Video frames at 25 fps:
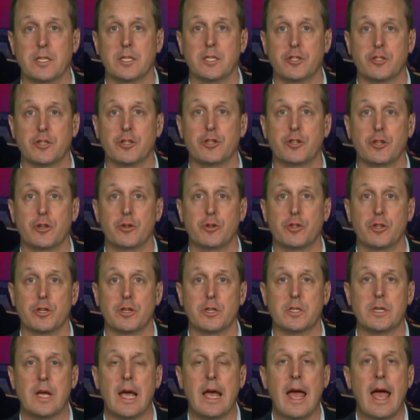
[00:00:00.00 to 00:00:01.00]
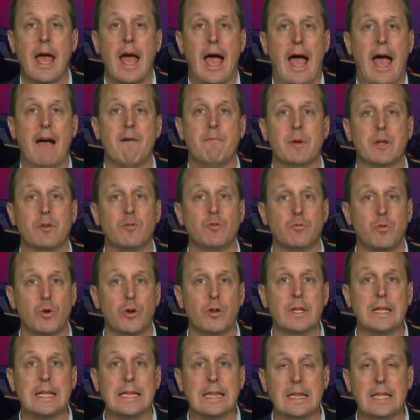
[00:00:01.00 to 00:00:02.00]
institutions, have been
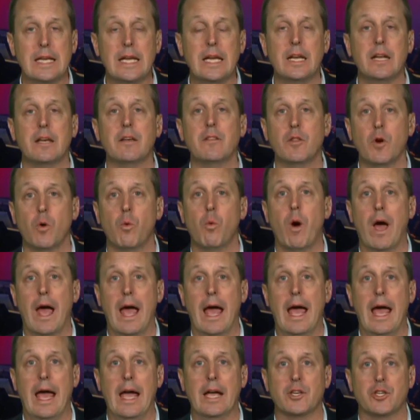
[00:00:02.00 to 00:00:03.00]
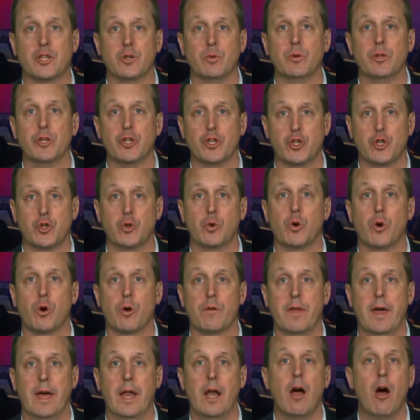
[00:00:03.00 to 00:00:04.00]
really leading the way to
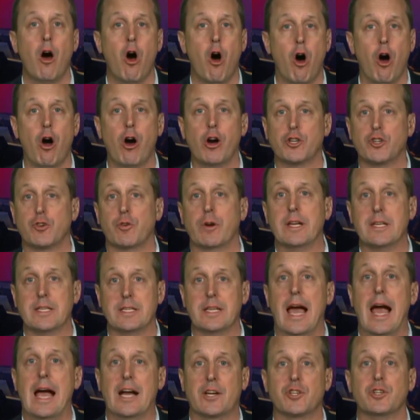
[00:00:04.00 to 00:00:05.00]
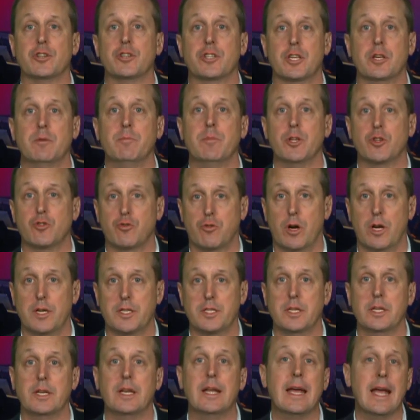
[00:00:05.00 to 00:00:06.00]
ensure that our transactions can be
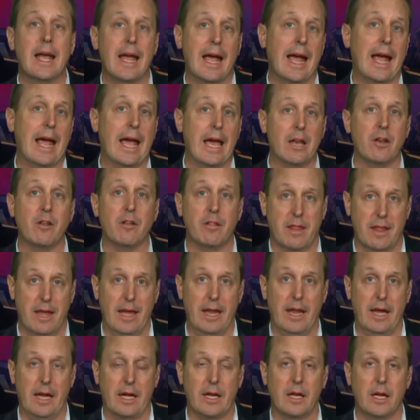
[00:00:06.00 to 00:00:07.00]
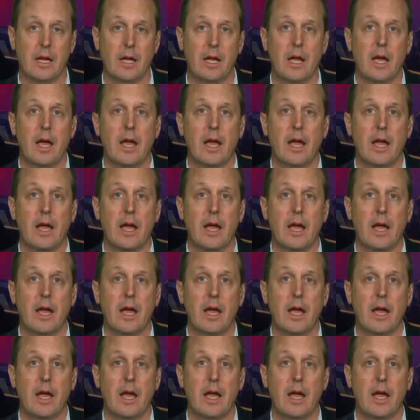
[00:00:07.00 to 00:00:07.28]
trusted and authentic.